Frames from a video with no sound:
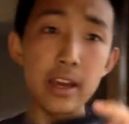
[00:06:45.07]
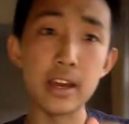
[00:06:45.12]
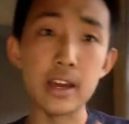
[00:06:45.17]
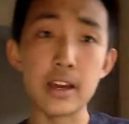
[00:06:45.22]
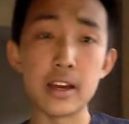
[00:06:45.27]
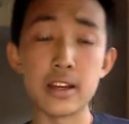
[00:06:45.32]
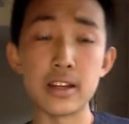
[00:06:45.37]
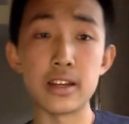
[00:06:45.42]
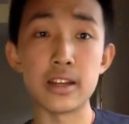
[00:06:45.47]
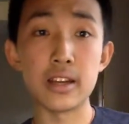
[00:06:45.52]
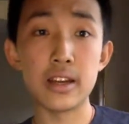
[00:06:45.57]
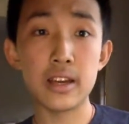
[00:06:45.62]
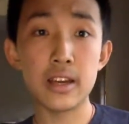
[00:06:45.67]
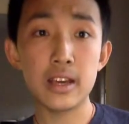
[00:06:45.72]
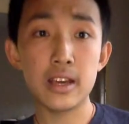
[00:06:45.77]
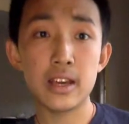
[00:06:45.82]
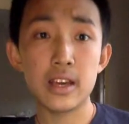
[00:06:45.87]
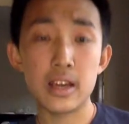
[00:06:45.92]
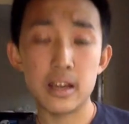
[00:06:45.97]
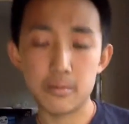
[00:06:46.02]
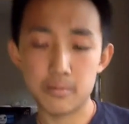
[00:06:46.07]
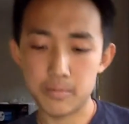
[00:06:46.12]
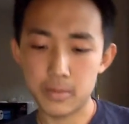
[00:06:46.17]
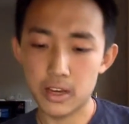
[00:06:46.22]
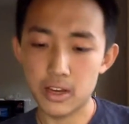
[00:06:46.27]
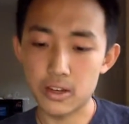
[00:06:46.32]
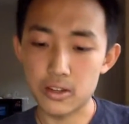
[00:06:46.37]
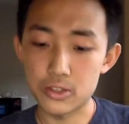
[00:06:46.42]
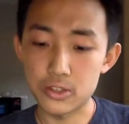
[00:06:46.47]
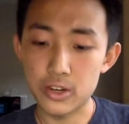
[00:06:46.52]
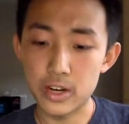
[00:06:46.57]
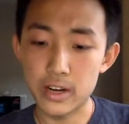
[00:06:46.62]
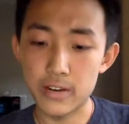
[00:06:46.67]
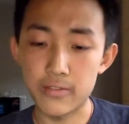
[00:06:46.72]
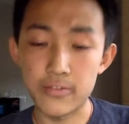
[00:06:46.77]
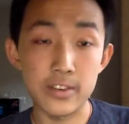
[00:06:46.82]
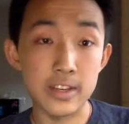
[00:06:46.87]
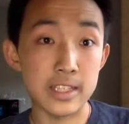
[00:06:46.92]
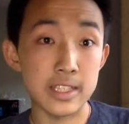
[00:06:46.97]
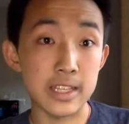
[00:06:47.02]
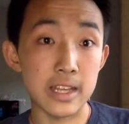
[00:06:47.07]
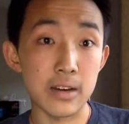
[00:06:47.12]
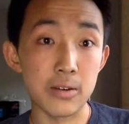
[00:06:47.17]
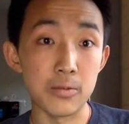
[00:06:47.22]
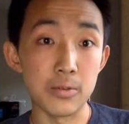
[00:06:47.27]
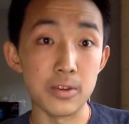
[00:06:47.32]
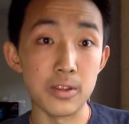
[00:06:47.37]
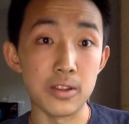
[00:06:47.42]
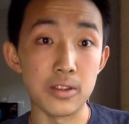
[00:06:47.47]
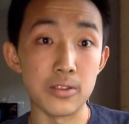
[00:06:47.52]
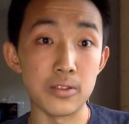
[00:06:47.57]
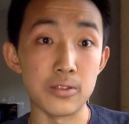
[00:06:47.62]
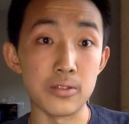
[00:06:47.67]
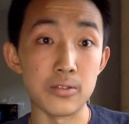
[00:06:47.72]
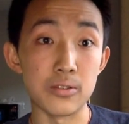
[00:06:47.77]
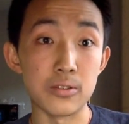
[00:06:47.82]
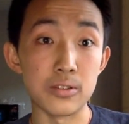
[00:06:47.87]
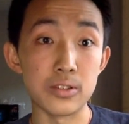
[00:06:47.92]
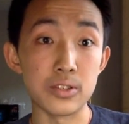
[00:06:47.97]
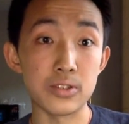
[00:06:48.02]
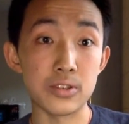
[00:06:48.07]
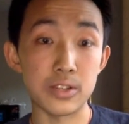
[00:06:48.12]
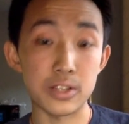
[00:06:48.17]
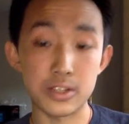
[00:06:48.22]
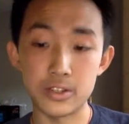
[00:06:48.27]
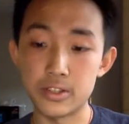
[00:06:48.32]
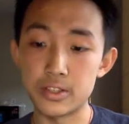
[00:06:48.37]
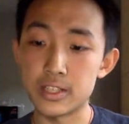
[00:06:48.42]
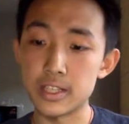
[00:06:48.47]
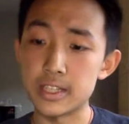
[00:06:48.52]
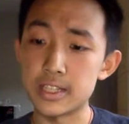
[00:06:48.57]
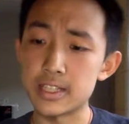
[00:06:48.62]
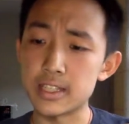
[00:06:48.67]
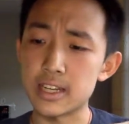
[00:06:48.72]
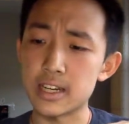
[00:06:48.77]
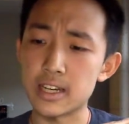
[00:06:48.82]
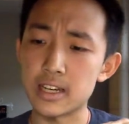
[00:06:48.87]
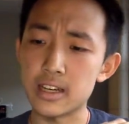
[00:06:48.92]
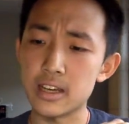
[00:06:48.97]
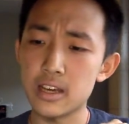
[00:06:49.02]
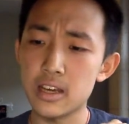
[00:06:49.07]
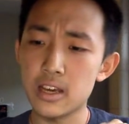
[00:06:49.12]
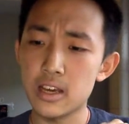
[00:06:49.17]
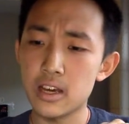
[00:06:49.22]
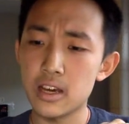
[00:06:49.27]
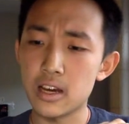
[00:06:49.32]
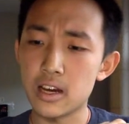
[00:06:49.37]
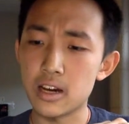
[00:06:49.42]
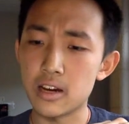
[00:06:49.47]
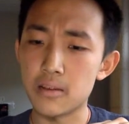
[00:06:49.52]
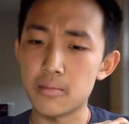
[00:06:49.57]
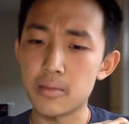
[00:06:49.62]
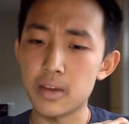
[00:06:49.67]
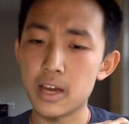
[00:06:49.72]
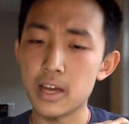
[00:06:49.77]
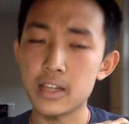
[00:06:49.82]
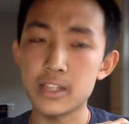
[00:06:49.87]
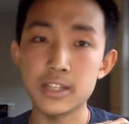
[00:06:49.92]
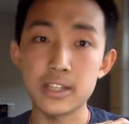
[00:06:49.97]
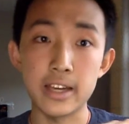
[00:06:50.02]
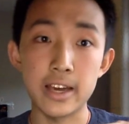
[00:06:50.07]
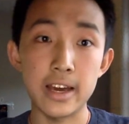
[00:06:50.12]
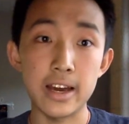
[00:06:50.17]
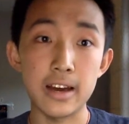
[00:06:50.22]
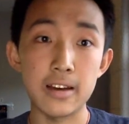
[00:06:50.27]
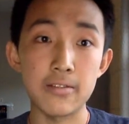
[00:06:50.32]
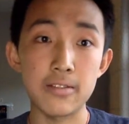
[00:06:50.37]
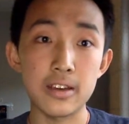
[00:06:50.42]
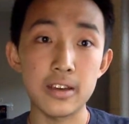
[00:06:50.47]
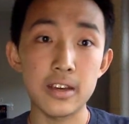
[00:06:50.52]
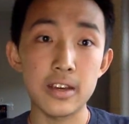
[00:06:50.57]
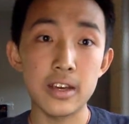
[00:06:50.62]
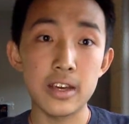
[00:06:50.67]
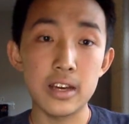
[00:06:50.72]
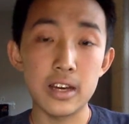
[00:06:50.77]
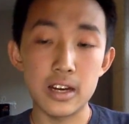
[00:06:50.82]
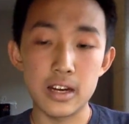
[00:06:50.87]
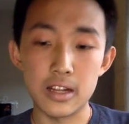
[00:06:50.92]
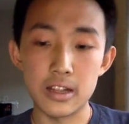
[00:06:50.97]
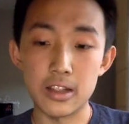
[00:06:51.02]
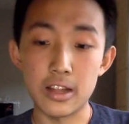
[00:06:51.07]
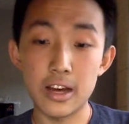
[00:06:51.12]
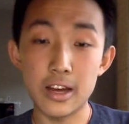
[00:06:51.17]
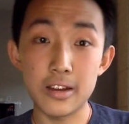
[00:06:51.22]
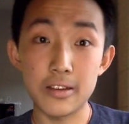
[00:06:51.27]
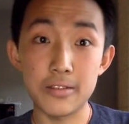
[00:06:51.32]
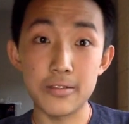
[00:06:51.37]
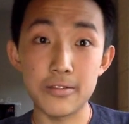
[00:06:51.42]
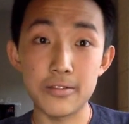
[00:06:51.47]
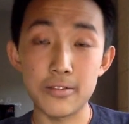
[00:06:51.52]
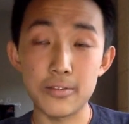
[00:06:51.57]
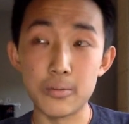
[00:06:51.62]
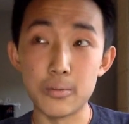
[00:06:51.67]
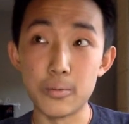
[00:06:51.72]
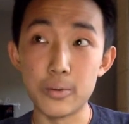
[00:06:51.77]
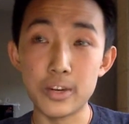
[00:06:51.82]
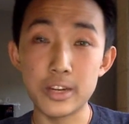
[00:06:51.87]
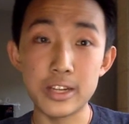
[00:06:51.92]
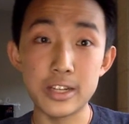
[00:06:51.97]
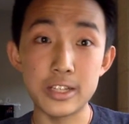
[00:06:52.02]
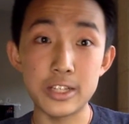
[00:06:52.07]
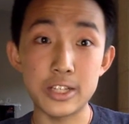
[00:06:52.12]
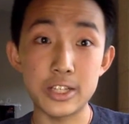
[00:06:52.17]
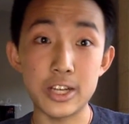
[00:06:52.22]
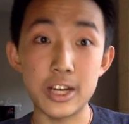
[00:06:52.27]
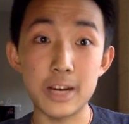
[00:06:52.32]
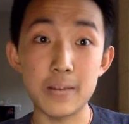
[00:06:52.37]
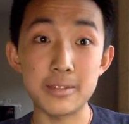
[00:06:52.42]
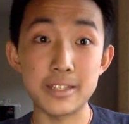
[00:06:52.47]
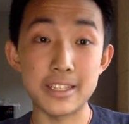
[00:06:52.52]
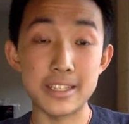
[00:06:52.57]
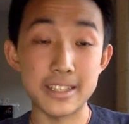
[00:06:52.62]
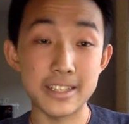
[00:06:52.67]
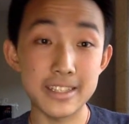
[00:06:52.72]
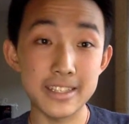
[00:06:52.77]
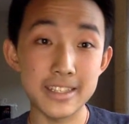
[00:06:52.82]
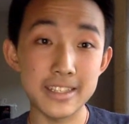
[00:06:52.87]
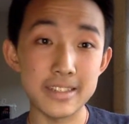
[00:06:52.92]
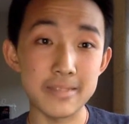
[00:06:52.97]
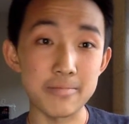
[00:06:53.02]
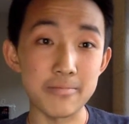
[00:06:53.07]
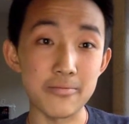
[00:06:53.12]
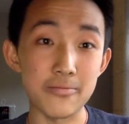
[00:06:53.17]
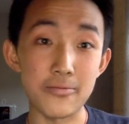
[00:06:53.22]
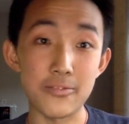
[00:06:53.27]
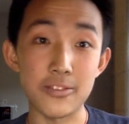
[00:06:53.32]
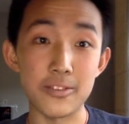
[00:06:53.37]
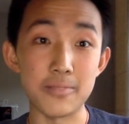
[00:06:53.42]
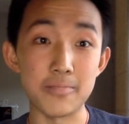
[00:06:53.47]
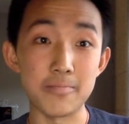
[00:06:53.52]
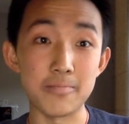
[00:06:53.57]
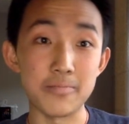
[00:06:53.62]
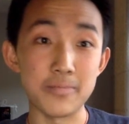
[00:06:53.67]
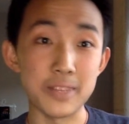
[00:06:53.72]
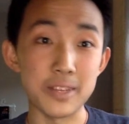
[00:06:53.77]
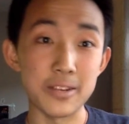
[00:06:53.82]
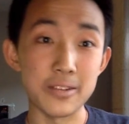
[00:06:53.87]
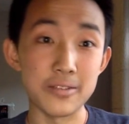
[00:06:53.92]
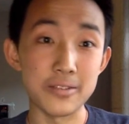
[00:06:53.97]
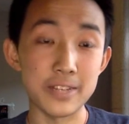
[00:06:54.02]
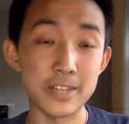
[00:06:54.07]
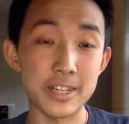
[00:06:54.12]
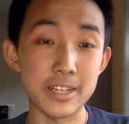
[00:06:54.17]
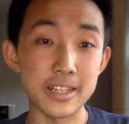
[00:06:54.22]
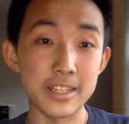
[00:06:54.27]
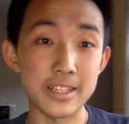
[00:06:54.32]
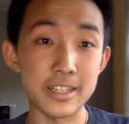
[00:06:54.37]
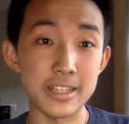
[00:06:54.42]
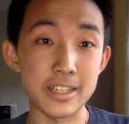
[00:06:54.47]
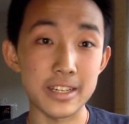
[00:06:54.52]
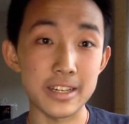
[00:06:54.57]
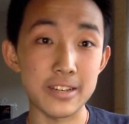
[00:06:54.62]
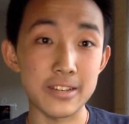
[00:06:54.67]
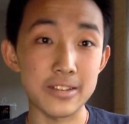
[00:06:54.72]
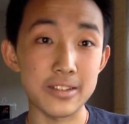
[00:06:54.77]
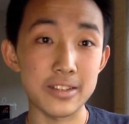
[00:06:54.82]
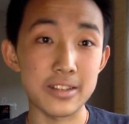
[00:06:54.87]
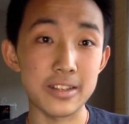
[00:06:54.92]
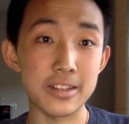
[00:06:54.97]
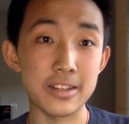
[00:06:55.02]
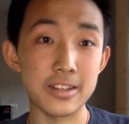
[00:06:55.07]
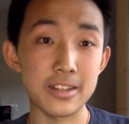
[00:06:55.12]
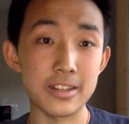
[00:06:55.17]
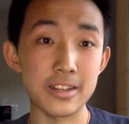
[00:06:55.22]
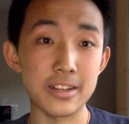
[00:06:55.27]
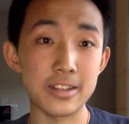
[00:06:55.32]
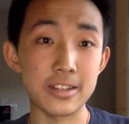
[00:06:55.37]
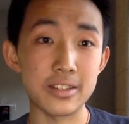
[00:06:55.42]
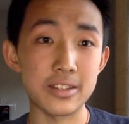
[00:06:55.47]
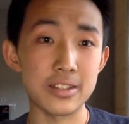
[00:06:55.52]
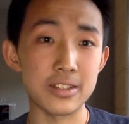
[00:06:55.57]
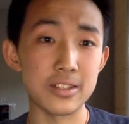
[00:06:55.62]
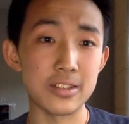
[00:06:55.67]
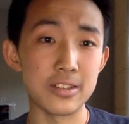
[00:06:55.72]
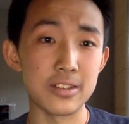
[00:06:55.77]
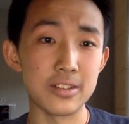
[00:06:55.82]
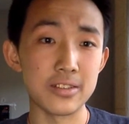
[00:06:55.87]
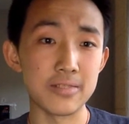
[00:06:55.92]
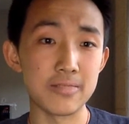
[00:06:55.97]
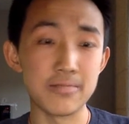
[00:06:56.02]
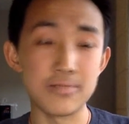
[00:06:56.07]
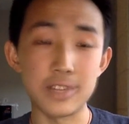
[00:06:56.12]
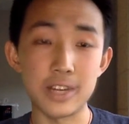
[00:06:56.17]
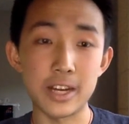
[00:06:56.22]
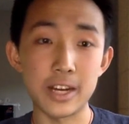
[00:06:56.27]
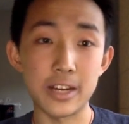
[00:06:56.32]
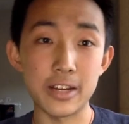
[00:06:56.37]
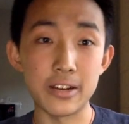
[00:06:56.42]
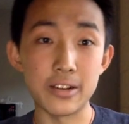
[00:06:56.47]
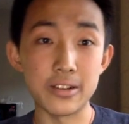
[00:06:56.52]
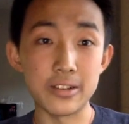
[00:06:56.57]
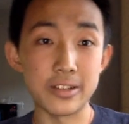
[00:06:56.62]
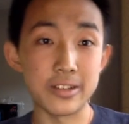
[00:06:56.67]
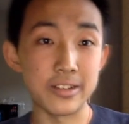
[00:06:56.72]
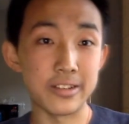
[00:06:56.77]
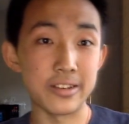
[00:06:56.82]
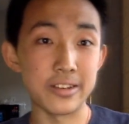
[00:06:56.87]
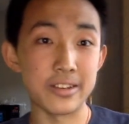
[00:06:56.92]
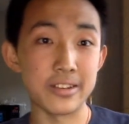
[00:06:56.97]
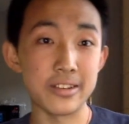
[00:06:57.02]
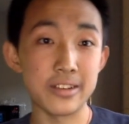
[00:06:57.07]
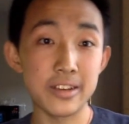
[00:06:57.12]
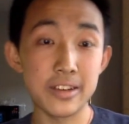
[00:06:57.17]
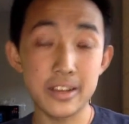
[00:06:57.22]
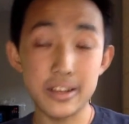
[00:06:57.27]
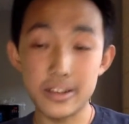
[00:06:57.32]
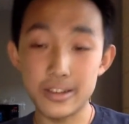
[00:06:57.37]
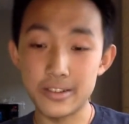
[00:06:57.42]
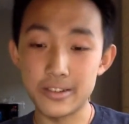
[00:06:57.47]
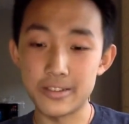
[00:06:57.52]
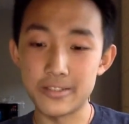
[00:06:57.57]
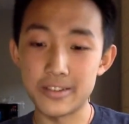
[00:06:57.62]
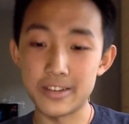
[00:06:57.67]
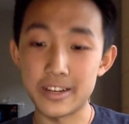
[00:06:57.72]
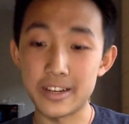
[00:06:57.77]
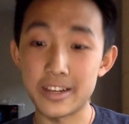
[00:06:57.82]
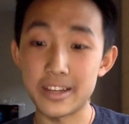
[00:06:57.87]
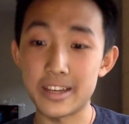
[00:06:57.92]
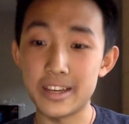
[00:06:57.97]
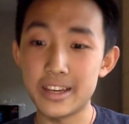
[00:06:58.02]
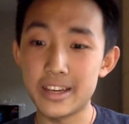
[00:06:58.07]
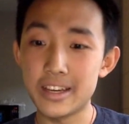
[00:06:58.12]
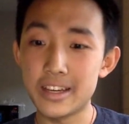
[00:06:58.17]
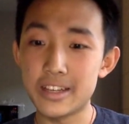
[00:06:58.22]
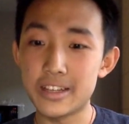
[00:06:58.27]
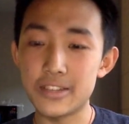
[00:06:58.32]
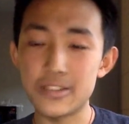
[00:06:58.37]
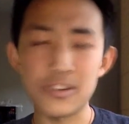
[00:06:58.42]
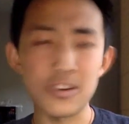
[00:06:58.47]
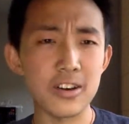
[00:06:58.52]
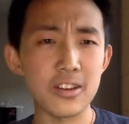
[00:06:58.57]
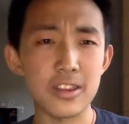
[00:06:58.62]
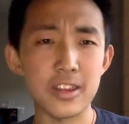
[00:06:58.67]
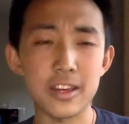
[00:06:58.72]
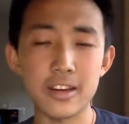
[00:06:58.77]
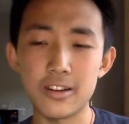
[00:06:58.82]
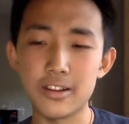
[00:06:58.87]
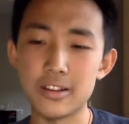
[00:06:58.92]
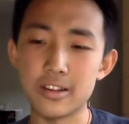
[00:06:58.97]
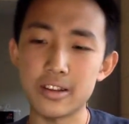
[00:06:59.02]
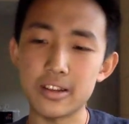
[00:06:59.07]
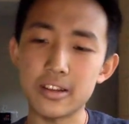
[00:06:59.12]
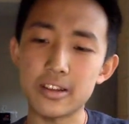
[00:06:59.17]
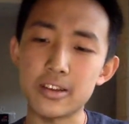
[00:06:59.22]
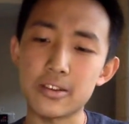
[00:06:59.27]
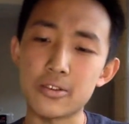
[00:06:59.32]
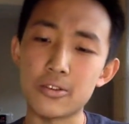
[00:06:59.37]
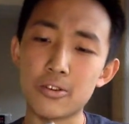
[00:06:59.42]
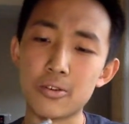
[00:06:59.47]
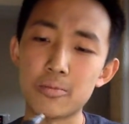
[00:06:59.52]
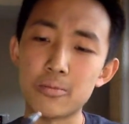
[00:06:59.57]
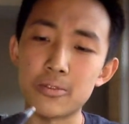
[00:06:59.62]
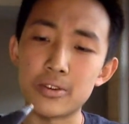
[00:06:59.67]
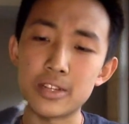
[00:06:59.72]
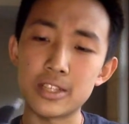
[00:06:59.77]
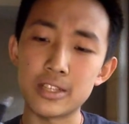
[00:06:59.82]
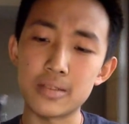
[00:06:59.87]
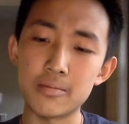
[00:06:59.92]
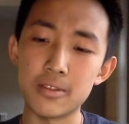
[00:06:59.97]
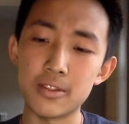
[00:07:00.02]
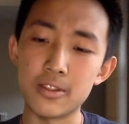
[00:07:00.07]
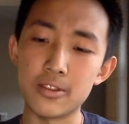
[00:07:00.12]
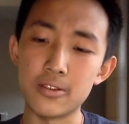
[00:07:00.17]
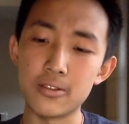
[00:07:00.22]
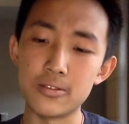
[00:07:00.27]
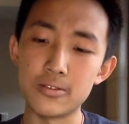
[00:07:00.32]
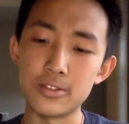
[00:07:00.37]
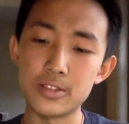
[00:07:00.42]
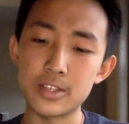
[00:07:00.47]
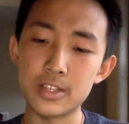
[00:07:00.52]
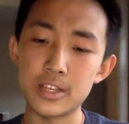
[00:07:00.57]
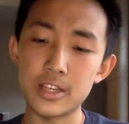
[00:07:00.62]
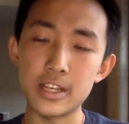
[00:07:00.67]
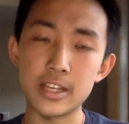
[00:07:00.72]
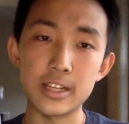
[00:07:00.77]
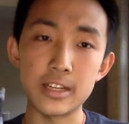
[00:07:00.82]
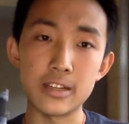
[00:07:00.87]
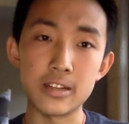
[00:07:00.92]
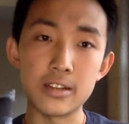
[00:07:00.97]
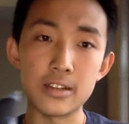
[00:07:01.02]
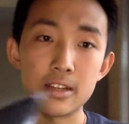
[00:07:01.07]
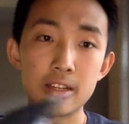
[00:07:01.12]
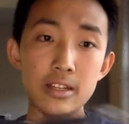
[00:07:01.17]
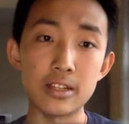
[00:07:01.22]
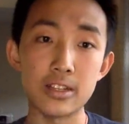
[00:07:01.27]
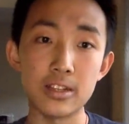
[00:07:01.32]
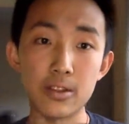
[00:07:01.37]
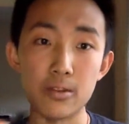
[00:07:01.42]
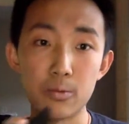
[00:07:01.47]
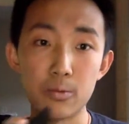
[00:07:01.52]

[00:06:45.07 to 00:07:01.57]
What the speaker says: And I'll try to fix that with newer structures inside. I actually have a lot of wooden chopsticks from Chinese stakeouts and just the dining hall here at U of I. So I think I'll incorporate some of those into the